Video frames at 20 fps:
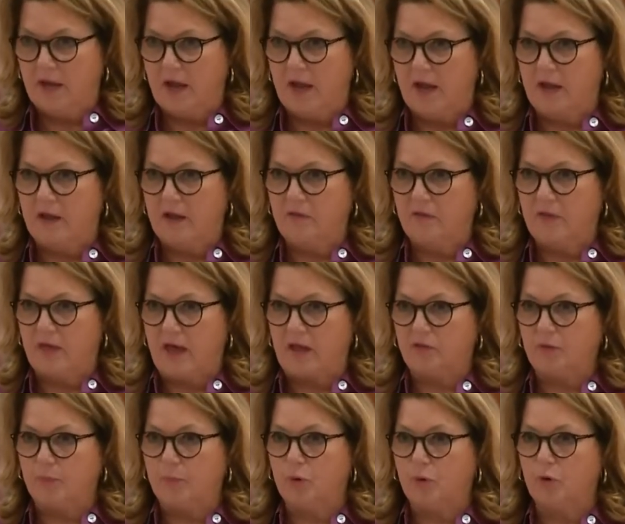and that
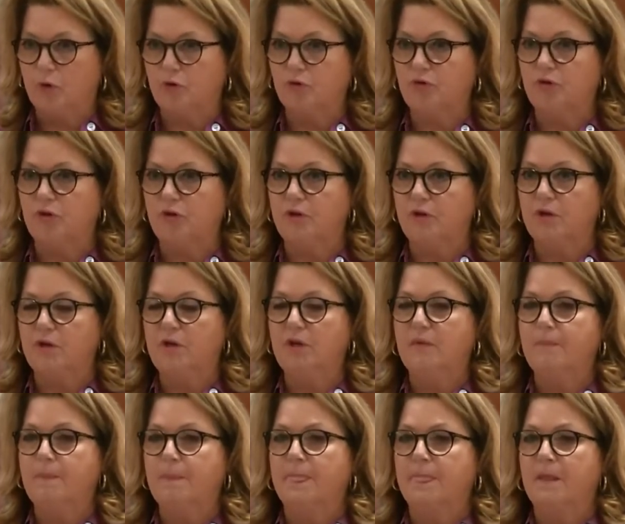the person
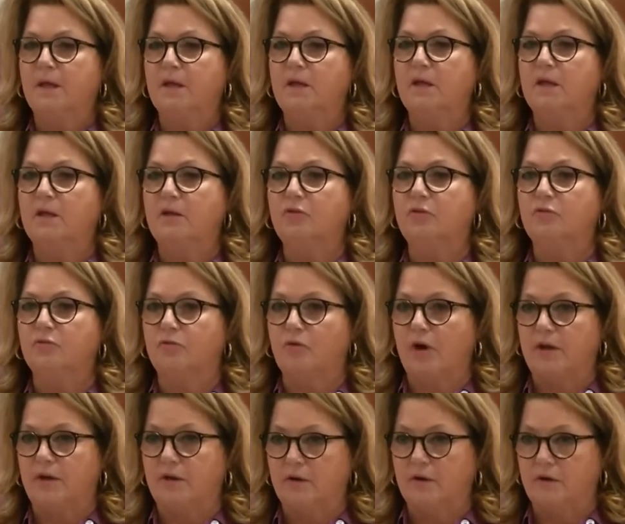is
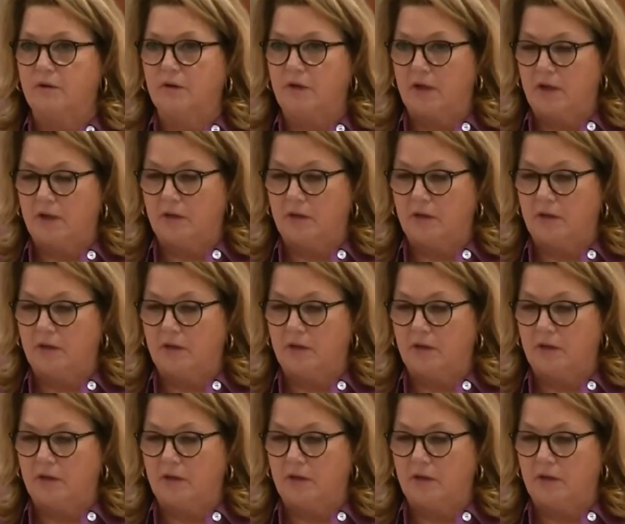frightened.